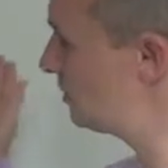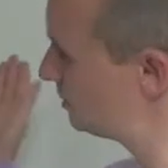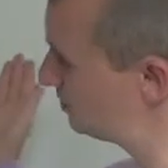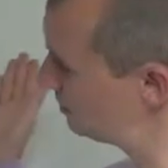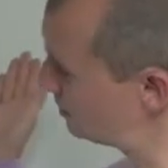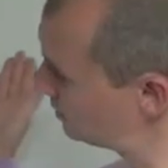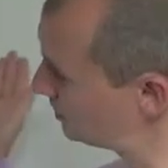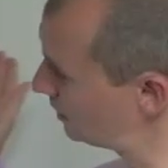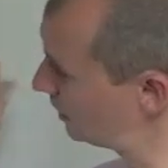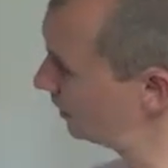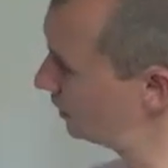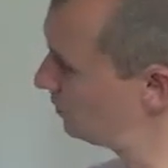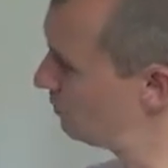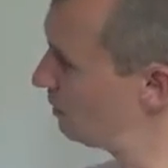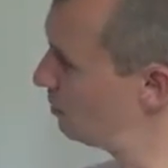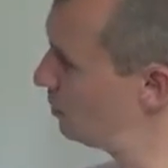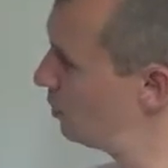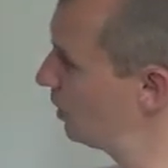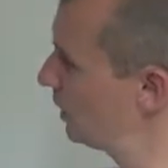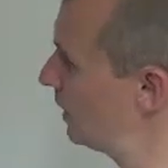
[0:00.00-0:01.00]
is the title of
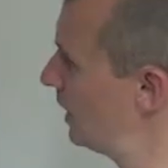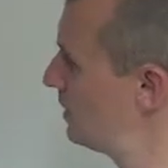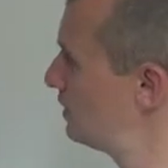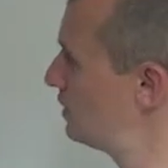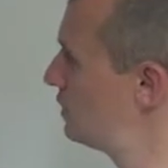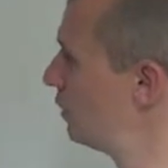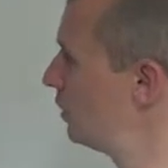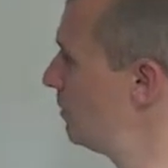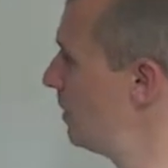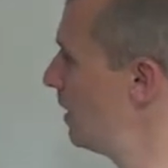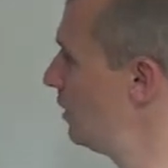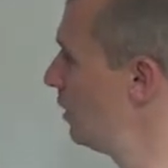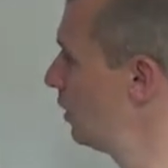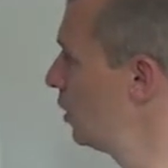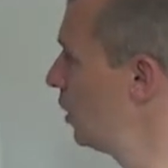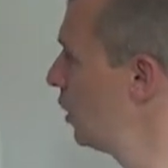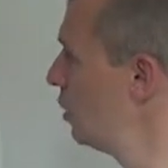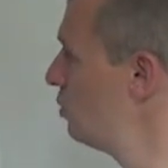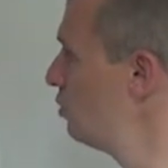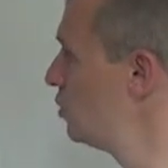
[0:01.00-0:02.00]
my book, It's Not About
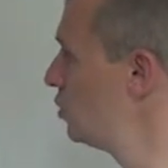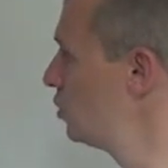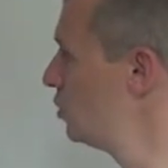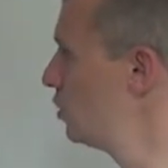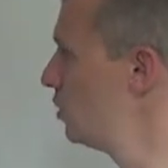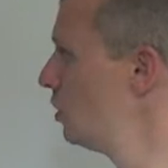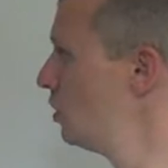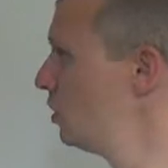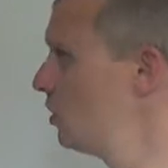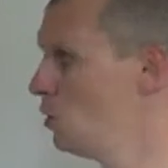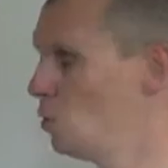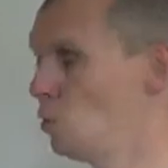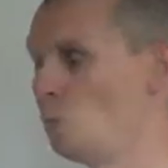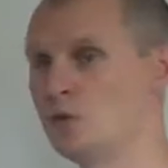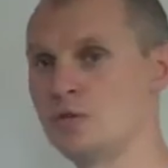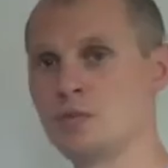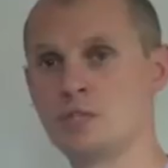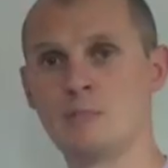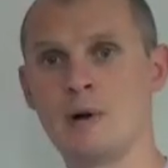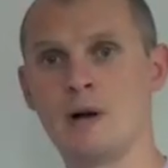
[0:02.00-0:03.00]
the Coach,
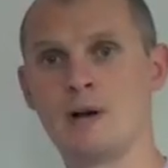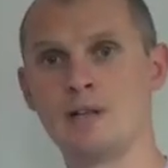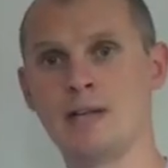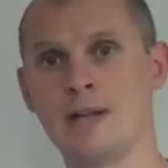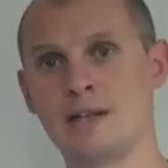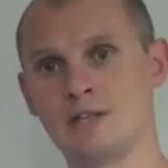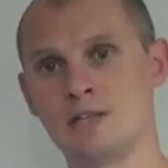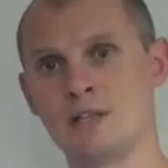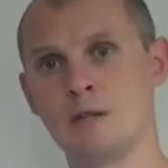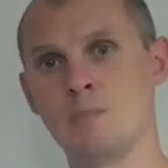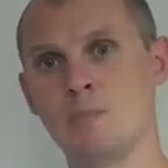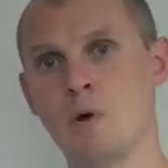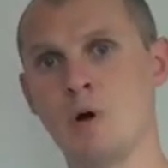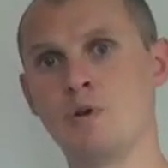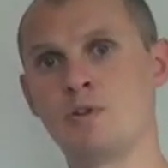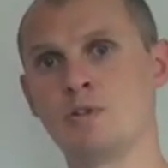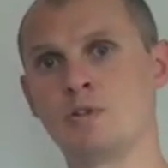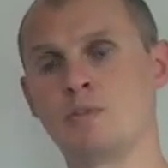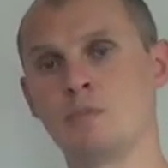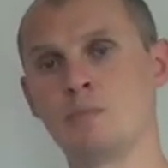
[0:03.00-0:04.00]
which is about getting the
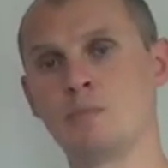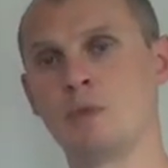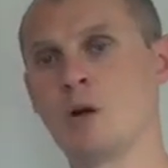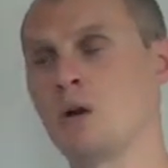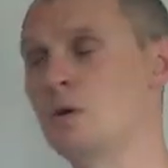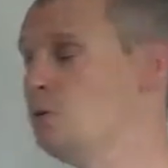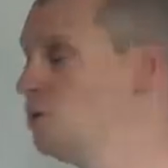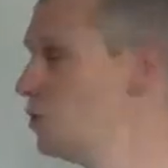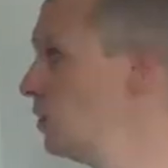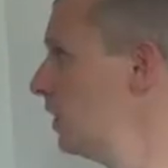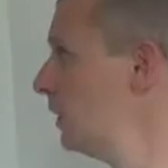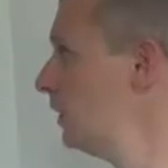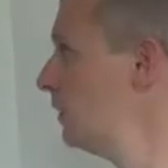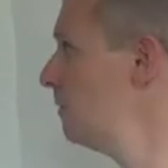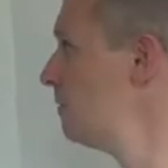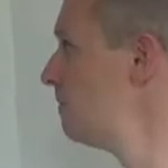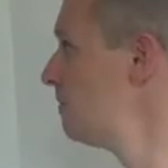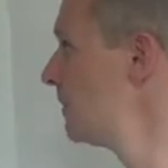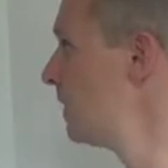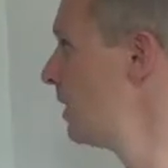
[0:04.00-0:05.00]
most from coaching
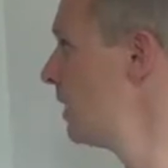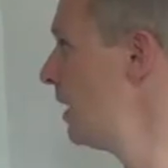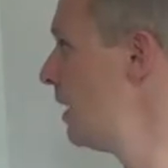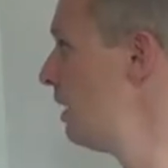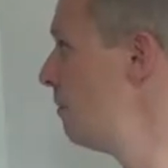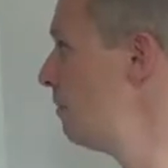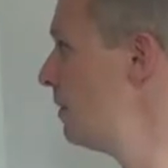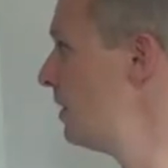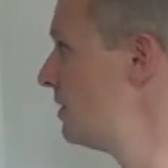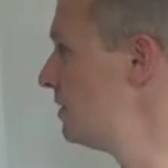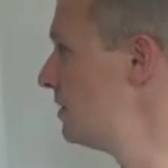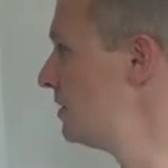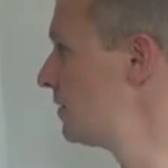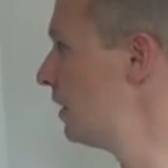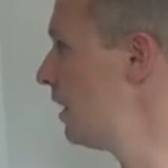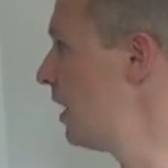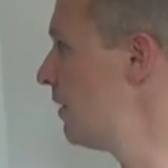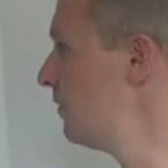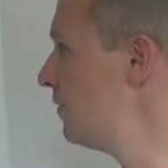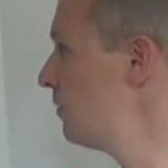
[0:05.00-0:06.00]
in business
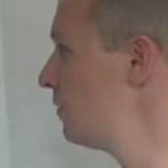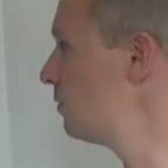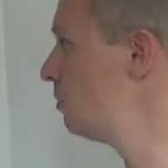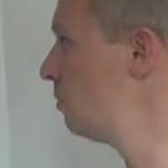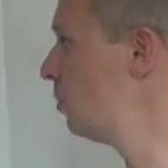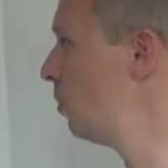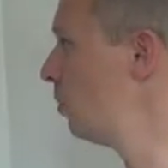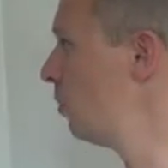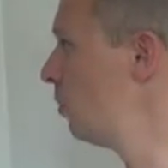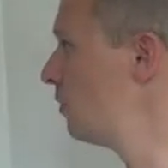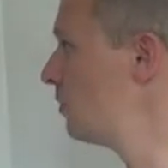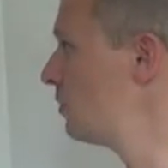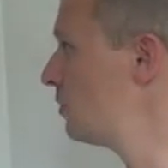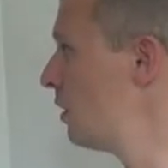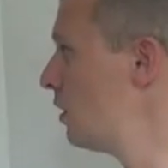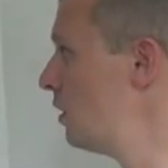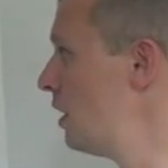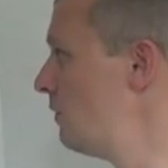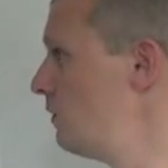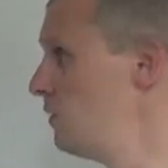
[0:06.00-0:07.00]
life and sport.
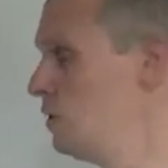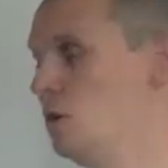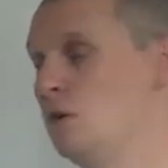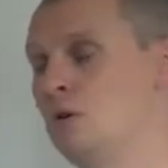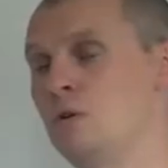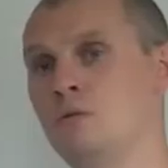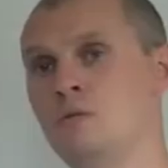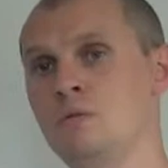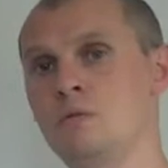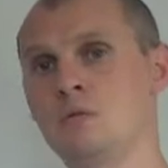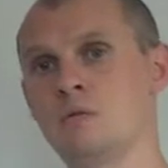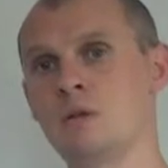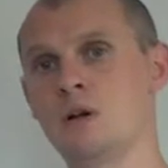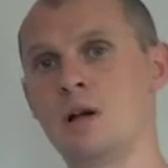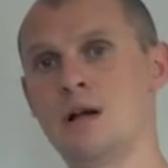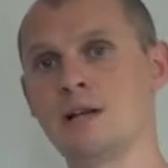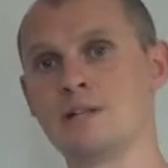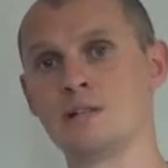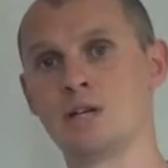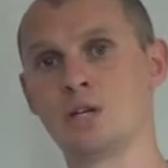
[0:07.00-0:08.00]
So if you,
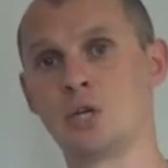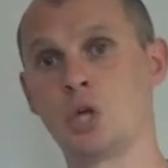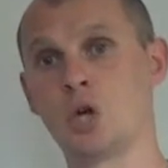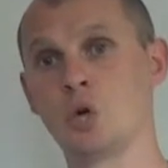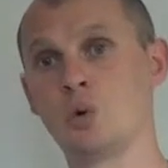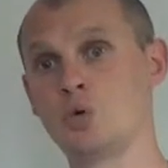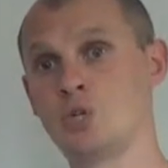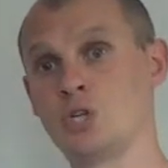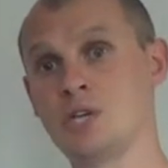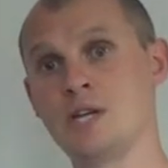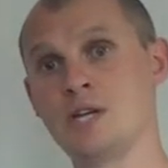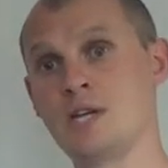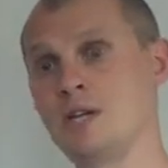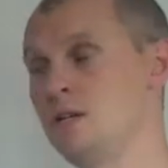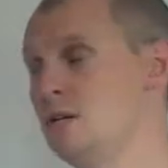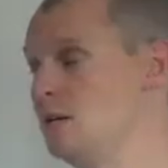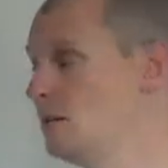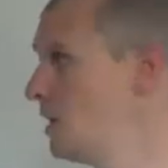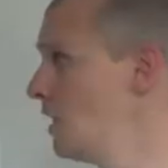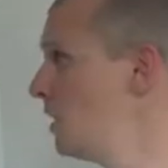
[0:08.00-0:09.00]
as a
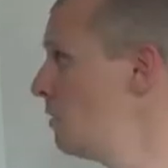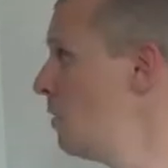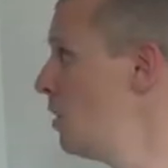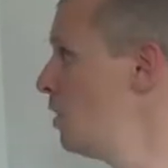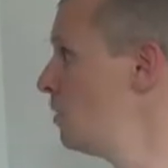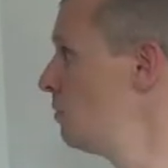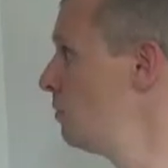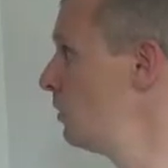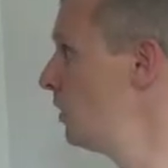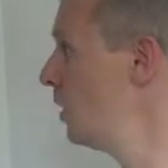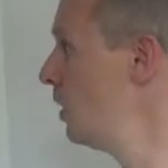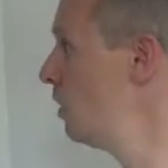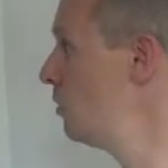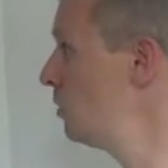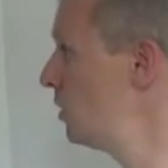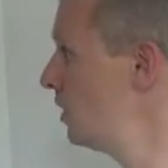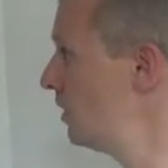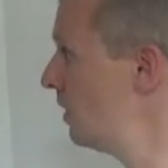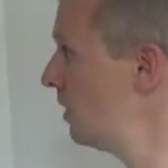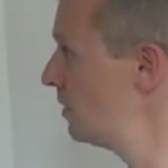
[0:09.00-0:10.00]
coachee, need to get the most from
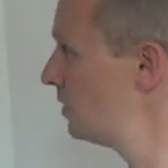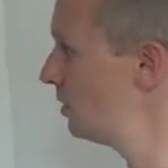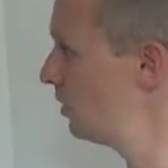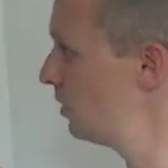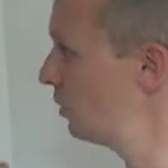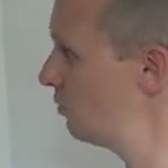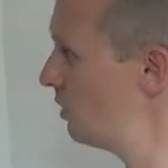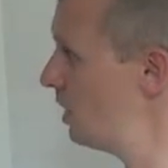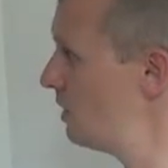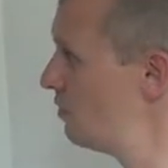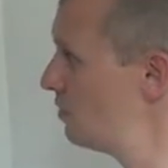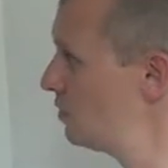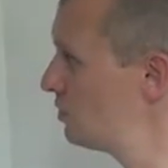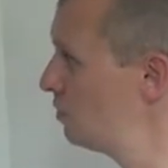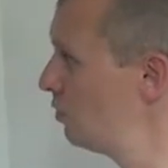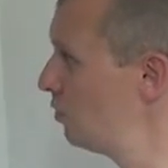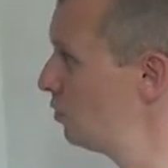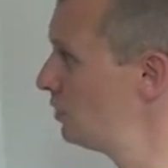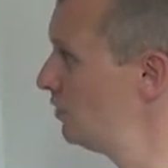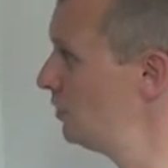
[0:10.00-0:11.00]
coaching, that's a great
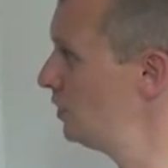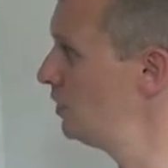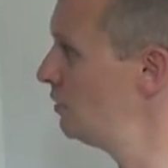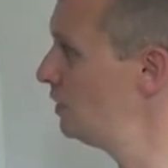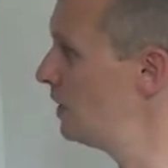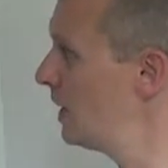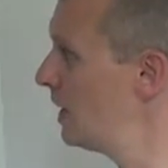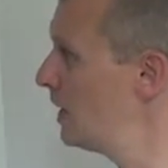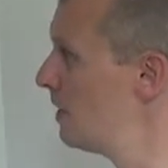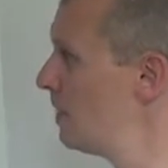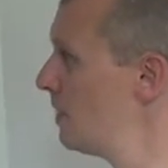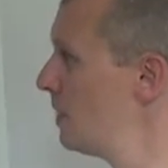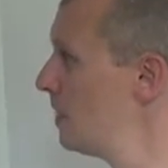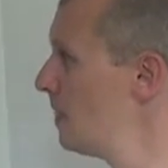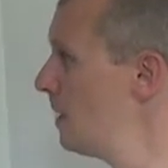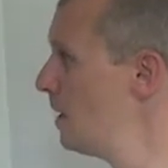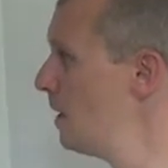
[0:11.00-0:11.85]
resource for you there.